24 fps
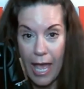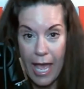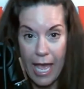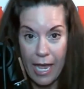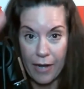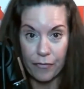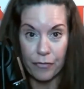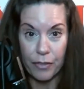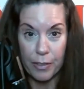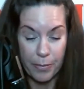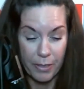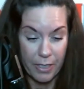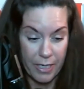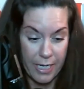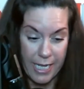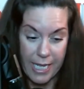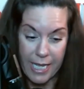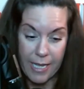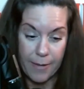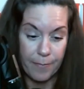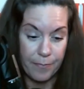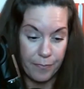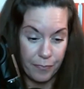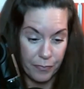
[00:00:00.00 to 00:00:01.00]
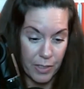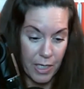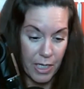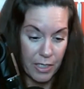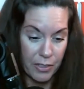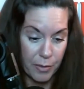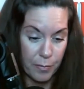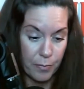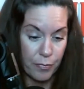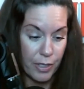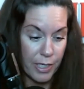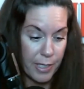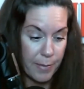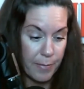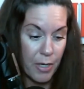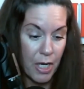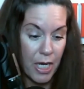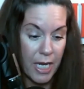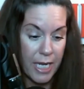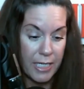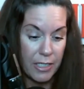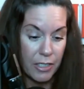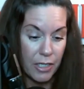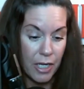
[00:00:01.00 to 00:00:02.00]
everybody has a pretty
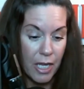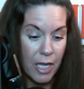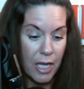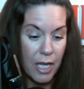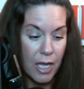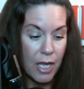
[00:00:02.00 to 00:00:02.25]
mind.